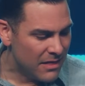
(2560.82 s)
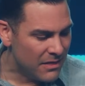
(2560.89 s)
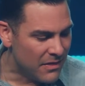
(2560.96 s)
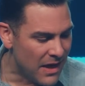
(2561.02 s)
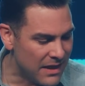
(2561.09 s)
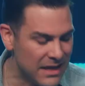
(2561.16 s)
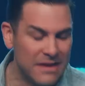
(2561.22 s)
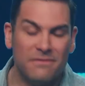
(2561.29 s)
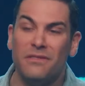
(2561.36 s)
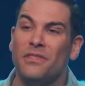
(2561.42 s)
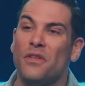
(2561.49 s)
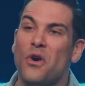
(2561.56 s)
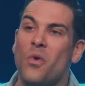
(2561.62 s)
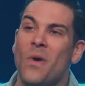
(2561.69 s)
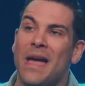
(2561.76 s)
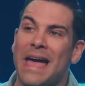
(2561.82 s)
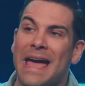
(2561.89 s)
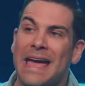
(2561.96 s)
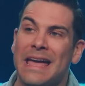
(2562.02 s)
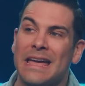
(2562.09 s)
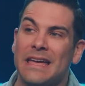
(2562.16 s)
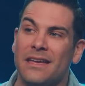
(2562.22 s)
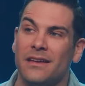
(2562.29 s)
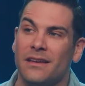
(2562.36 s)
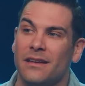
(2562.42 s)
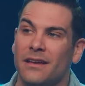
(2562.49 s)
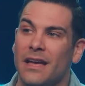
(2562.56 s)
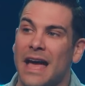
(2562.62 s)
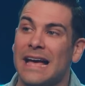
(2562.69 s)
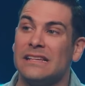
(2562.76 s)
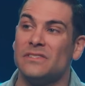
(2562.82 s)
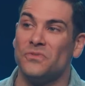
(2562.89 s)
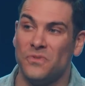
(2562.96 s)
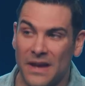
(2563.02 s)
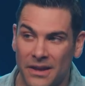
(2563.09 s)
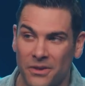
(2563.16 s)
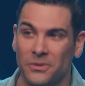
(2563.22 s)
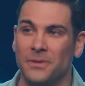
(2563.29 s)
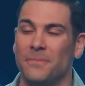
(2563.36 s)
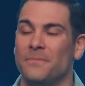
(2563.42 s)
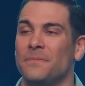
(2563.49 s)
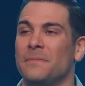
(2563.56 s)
that even though A has failed